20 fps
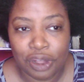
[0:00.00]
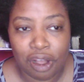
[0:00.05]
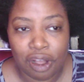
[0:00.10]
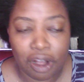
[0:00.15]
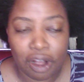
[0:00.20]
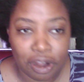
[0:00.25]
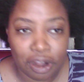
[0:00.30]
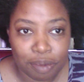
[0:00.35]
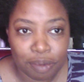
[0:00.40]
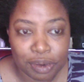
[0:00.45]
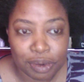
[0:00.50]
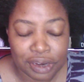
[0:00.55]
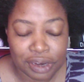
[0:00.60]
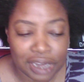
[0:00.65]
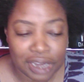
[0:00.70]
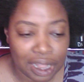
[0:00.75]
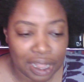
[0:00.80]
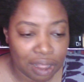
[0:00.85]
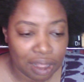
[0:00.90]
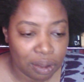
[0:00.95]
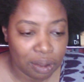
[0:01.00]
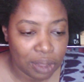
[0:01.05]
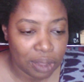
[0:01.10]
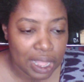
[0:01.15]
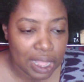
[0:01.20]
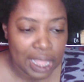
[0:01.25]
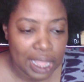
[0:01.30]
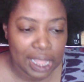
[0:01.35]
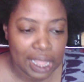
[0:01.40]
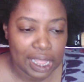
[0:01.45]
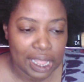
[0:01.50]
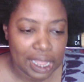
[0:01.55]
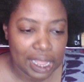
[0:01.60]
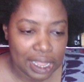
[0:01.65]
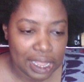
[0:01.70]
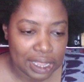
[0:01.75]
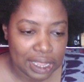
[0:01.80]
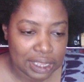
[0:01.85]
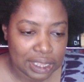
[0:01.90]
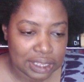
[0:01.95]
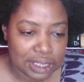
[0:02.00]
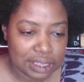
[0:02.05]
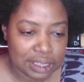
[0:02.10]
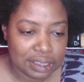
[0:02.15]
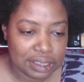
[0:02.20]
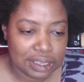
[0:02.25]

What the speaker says: Harbor now, and